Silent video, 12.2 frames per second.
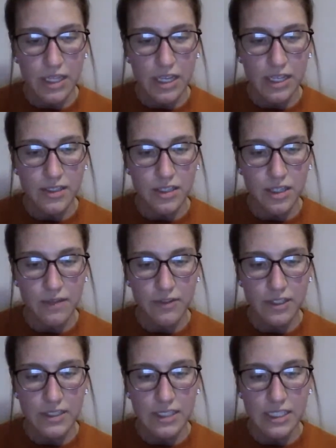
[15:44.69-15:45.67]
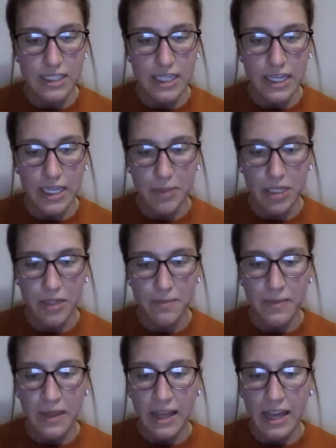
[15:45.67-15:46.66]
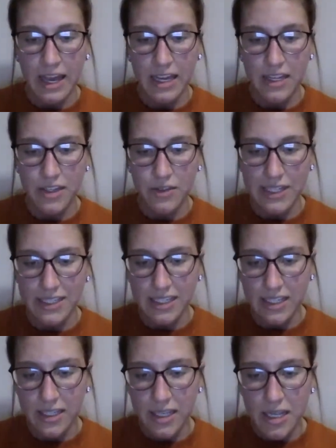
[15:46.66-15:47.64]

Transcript: a circumference and a diameter. I had no idea.